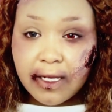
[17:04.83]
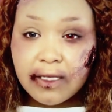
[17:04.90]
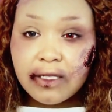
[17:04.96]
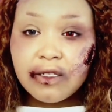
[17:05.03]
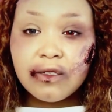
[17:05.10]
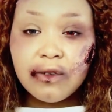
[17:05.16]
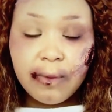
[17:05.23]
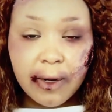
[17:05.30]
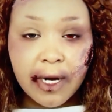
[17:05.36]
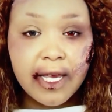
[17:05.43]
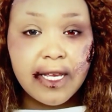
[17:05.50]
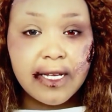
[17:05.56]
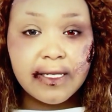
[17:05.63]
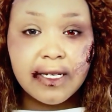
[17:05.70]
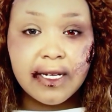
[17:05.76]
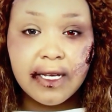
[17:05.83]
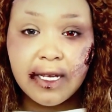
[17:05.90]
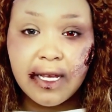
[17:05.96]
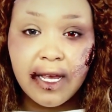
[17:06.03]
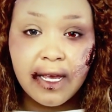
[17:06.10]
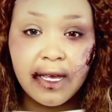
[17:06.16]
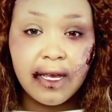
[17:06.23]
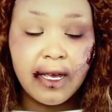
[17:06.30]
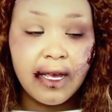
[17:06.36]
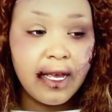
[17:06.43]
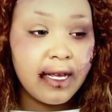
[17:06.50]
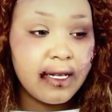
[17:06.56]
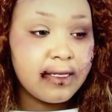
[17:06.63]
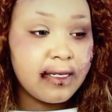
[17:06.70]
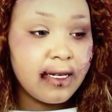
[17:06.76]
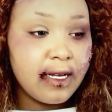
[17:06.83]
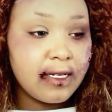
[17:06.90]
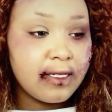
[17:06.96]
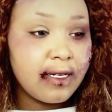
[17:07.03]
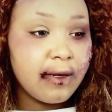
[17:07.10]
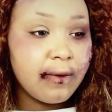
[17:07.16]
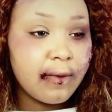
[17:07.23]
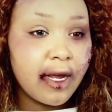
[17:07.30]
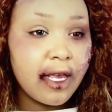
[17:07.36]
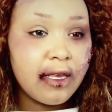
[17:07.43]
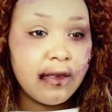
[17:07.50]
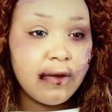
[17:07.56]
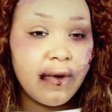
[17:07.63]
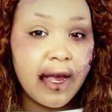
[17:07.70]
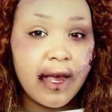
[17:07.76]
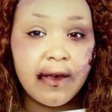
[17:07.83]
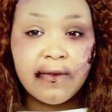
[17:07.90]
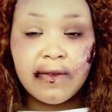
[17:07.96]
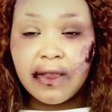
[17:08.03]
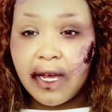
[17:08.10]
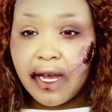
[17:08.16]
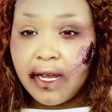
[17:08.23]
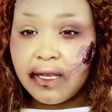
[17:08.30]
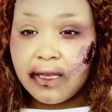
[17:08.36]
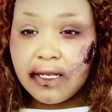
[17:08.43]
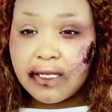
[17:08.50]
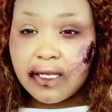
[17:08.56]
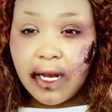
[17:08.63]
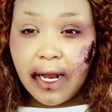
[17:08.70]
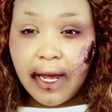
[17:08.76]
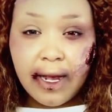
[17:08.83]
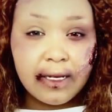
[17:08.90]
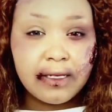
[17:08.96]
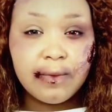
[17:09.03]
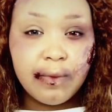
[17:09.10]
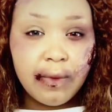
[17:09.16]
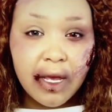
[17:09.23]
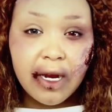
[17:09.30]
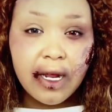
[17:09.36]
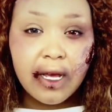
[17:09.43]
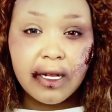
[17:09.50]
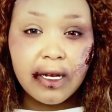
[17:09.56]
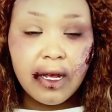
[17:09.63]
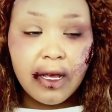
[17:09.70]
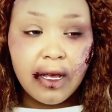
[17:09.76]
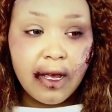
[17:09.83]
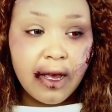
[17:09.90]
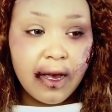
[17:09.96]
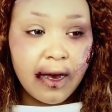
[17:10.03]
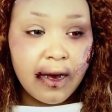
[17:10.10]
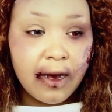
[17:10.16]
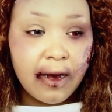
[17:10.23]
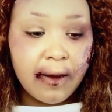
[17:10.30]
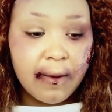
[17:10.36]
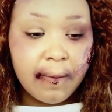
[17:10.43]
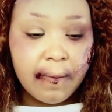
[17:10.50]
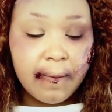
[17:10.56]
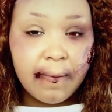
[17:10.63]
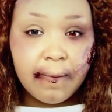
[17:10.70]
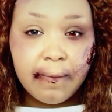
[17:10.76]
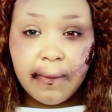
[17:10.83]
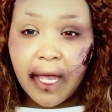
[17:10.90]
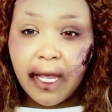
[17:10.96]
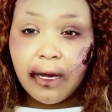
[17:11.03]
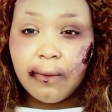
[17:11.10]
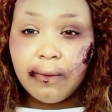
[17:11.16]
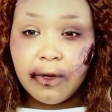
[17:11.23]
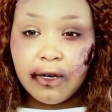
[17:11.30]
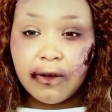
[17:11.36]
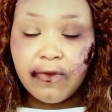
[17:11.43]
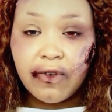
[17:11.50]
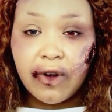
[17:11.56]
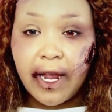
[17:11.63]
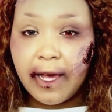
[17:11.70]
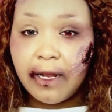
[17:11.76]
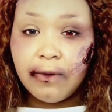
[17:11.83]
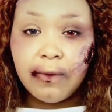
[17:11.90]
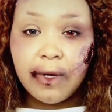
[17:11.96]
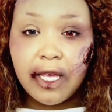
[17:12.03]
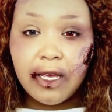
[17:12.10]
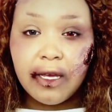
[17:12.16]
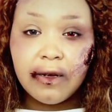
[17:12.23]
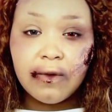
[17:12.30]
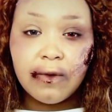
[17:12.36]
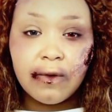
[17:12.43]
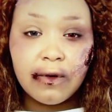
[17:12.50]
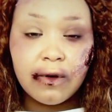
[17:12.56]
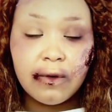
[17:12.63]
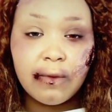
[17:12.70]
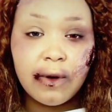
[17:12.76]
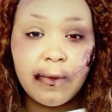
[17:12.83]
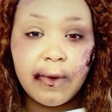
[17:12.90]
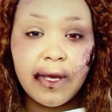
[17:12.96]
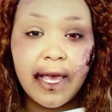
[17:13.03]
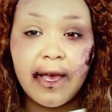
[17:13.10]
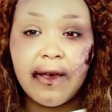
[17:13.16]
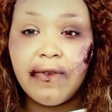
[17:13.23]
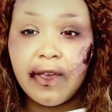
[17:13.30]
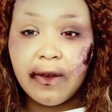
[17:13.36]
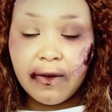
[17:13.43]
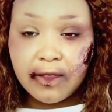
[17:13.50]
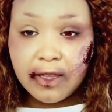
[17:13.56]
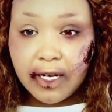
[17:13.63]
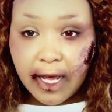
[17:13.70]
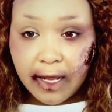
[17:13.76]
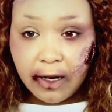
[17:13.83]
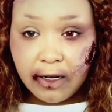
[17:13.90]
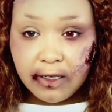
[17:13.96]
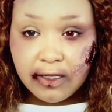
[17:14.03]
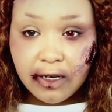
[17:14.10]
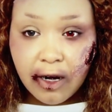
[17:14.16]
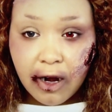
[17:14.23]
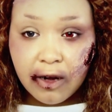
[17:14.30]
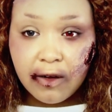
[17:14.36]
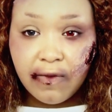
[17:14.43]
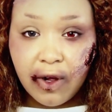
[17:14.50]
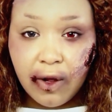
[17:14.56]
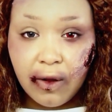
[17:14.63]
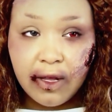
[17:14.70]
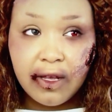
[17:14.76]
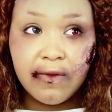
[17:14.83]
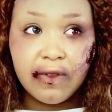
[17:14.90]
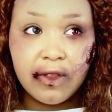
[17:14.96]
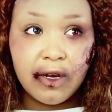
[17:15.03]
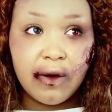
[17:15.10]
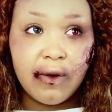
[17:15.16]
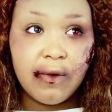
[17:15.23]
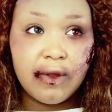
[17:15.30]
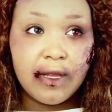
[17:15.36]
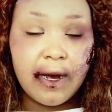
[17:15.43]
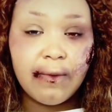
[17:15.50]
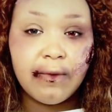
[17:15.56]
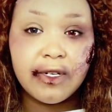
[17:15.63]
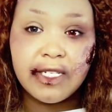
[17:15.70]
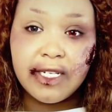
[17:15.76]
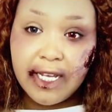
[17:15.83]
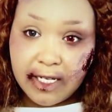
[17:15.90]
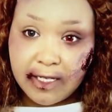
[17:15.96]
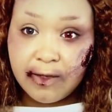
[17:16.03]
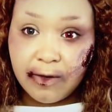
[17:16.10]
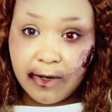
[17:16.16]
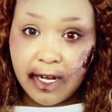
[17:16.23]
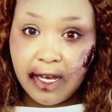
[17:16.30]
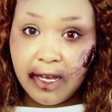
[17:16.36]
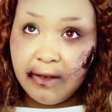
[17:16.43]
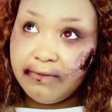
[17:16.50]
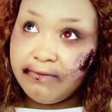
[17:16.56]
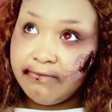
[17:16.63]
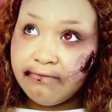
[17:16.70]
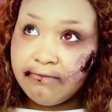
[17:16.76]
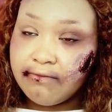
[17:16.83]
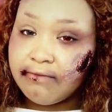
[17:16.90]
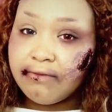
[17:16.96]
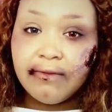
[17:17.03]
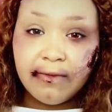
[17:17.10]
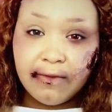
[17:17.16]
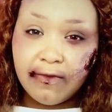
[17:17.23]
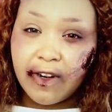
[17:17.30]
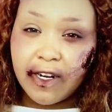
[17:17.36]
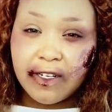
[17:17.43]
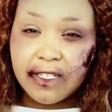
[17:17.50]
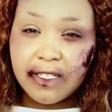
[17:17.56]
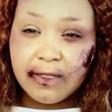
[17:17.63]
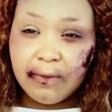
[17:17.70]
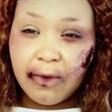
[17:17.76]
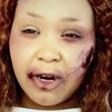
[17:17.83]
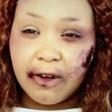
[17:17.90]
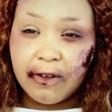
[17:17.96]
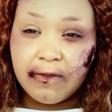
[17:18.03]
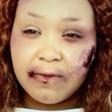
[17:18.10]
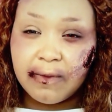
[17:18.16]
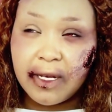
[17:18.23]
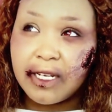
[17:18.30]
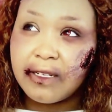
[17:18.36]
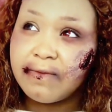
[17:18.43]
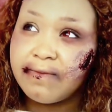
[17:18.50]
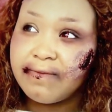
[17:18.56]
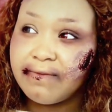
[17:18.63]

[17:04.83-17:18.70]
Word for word: It's super easy. It's easy when you have like this last minute um, makeup look for Halloween or what we have here in the Netherlands, Carnival, even though that was yesterday. Very smart of me.